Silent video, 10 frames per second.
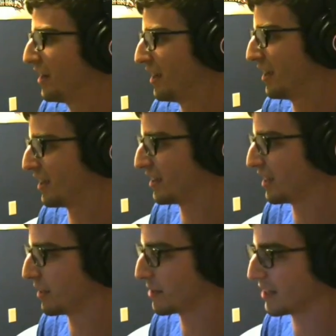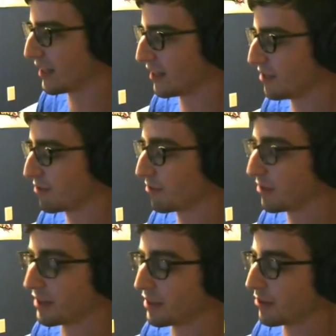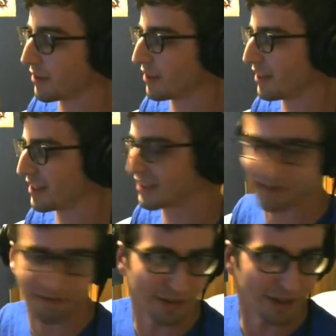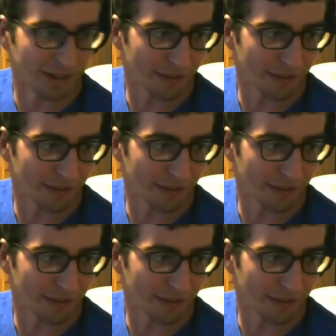and get up to that ledge really quickly. That's a very